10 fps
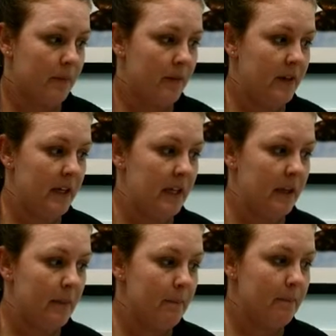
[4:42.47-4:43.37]

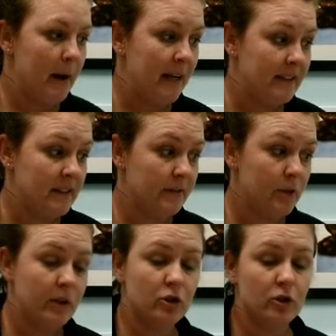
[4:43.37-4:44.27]
the mice, if
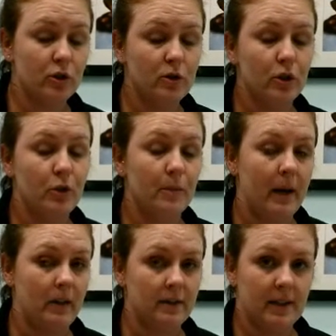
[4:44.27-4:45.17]
you introduce a new
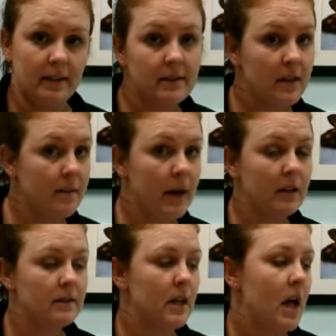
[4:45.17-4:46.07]
male scent to the
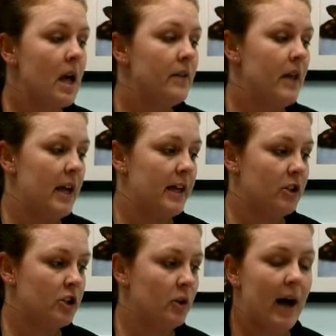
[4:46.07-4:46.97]
mouse, then
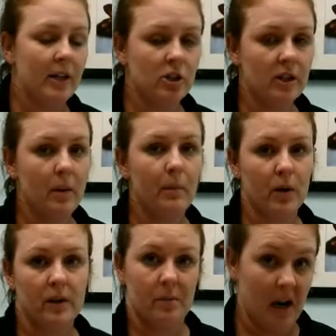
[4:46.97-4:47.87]
she'll actually
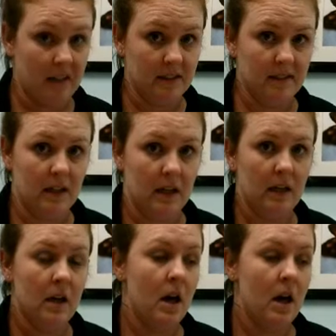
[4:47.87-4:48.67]
abort the pregnancy